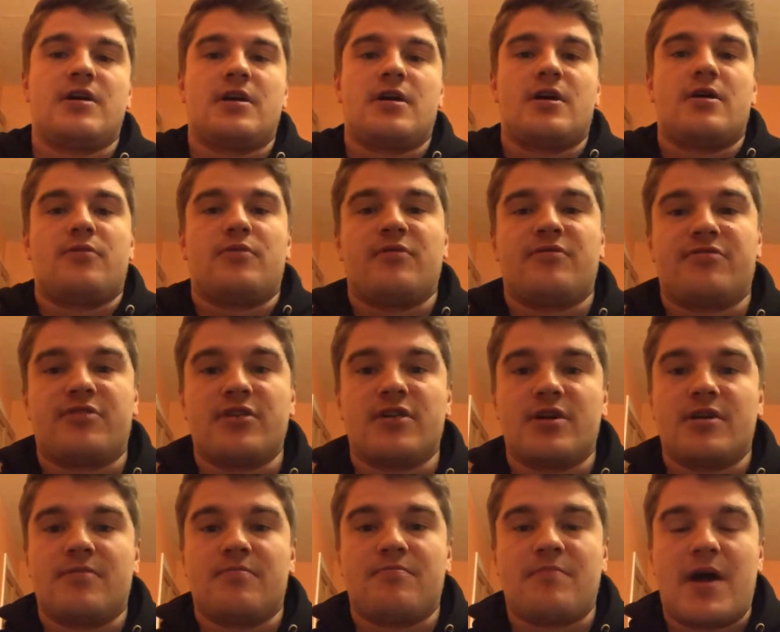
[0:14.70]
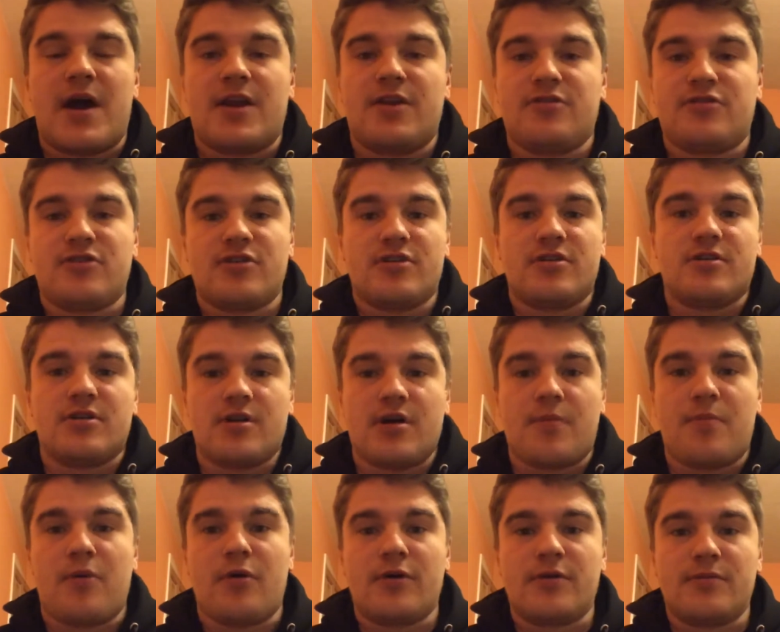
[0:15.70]
with the manager
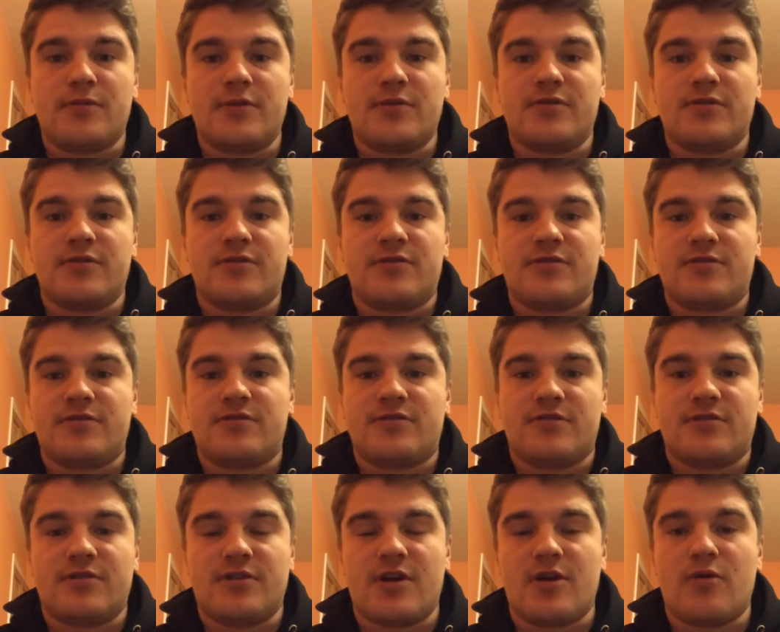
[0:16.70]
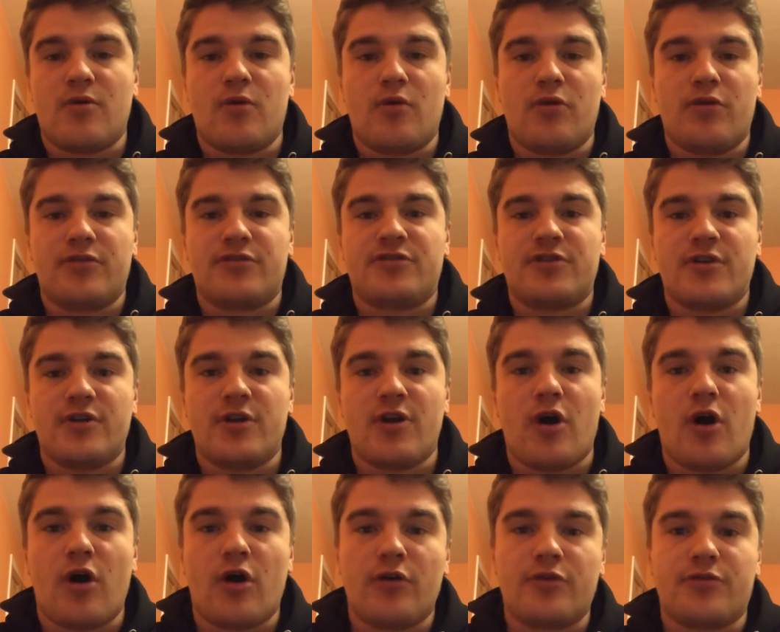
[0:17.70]
appointments, all the certain
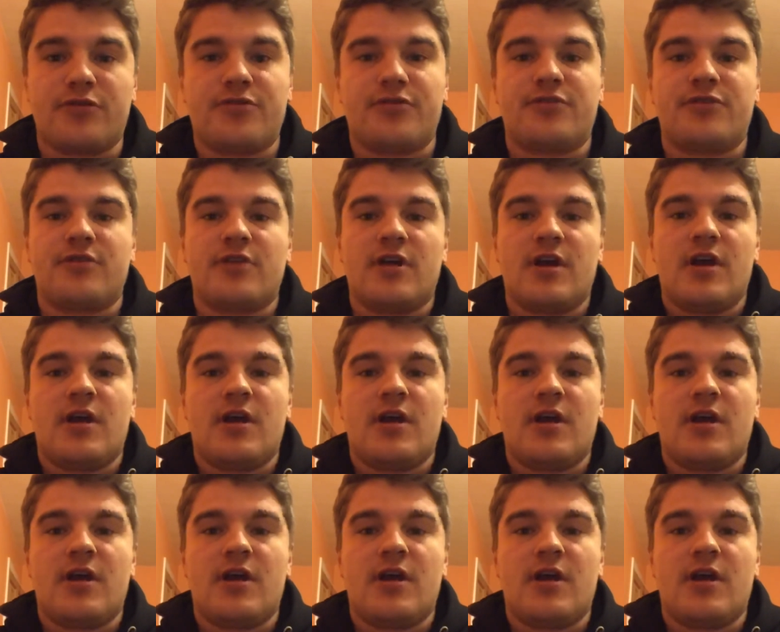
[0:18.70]
odds.